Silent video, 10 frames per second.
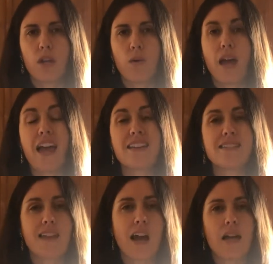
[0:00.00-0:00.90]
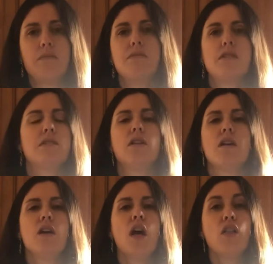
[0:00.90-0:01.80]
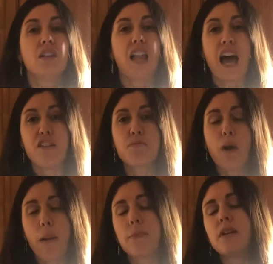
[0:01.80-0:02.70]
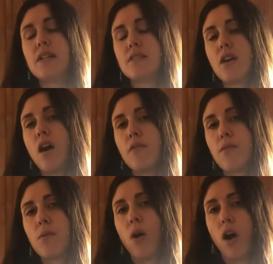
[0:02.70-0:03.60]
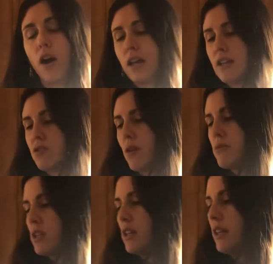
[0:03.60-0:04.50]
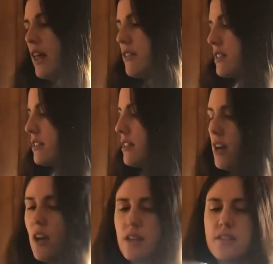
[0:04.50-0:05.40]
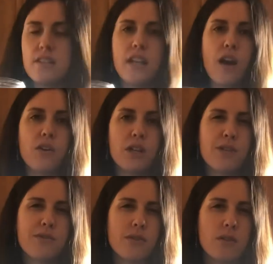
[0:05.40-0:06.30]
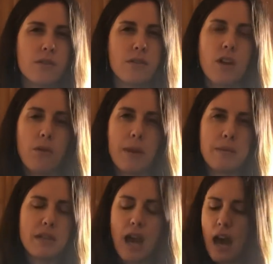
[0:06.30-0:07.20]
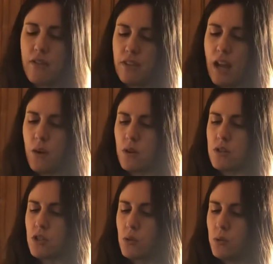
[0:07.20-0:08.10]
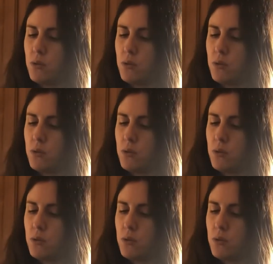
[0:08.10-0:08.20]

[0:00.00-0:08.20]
enzymes and the live properties of the raw honey. So I'm just going to let this sit out here for maybe a half an hour to cool